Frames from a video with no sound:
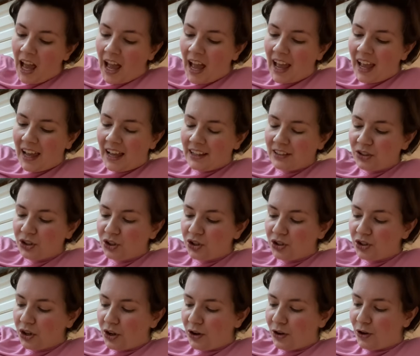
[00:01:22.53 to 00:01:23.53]
And
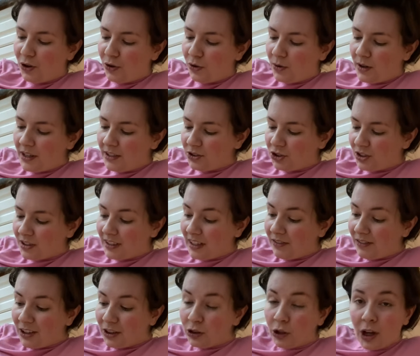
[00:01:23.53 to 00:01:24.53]
so just
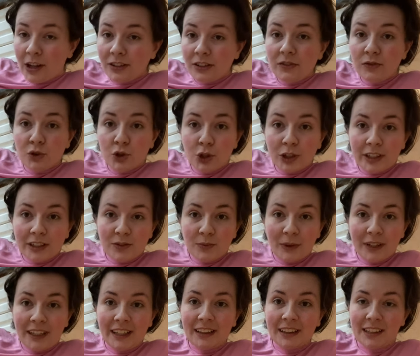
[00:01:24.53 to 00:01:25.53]
giving lots of treats
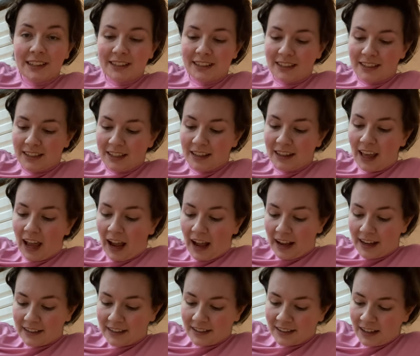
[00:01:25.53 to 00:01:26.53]
when he listened to
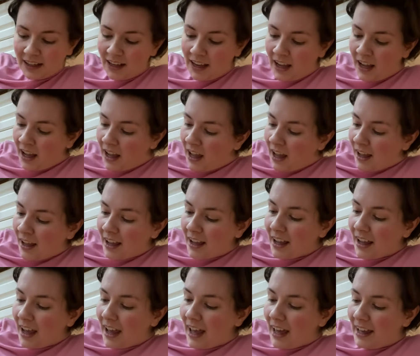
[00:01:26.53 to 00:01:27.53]
that.
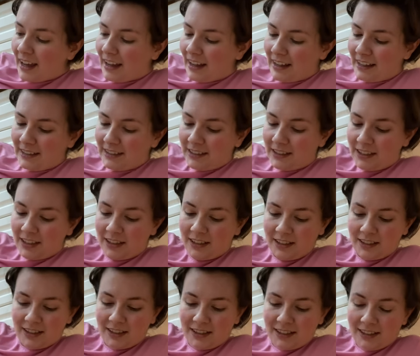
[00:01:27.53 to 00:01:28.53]
And
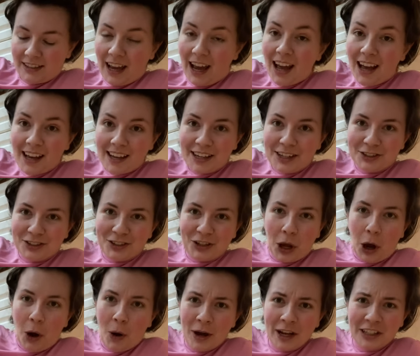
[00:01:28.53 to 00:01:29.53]
yeah, it's
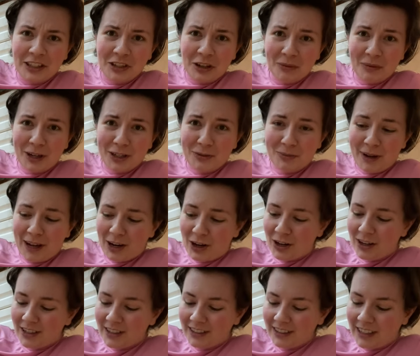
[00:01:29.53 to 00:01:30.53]
going so much
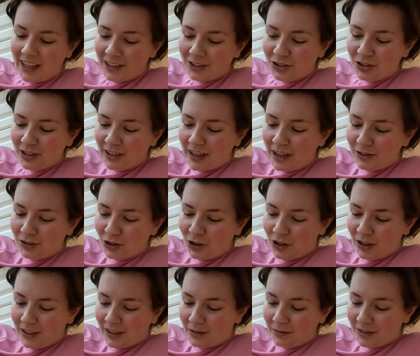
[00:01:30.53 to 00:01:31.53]
better. Yesterday I was
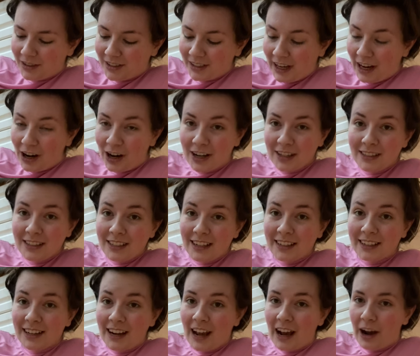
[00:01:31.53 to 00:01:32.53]
calling him the terrorist
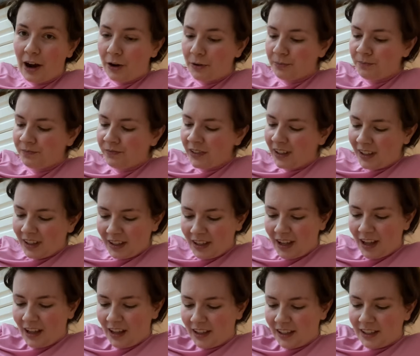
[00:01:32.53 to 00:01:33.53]
and now
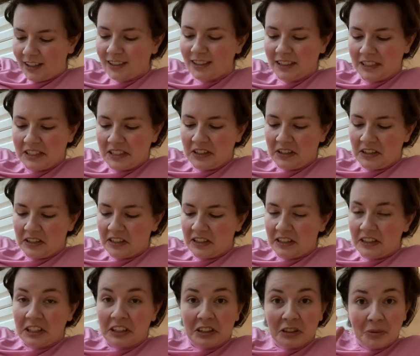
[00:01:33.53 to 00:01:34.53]
he's still
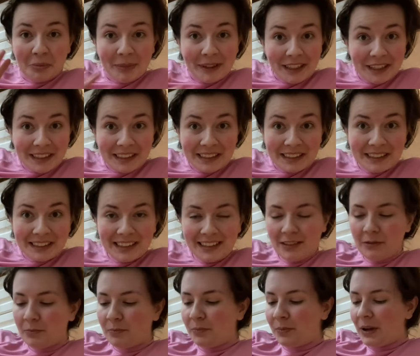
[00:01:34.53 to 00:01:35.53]
a little bit,
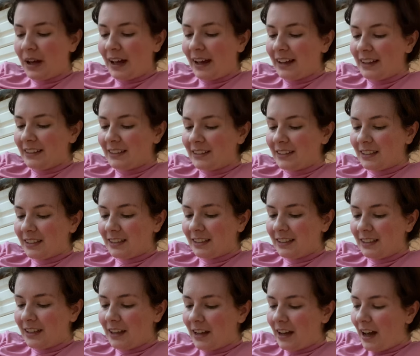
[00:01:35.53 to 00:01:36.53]
but
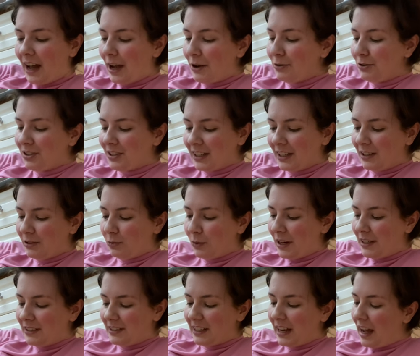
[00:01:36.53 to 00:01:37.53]
I would say it
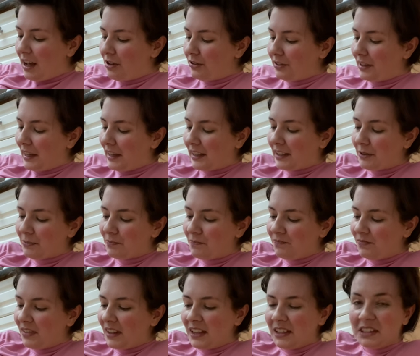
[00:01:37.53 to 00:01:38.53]
went down like
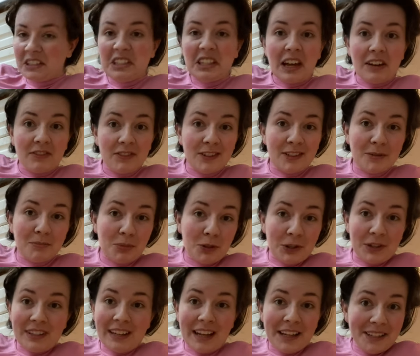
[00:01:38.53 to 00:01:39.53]

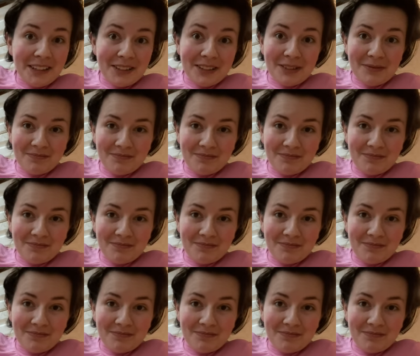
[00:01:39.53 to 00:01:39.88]
70%.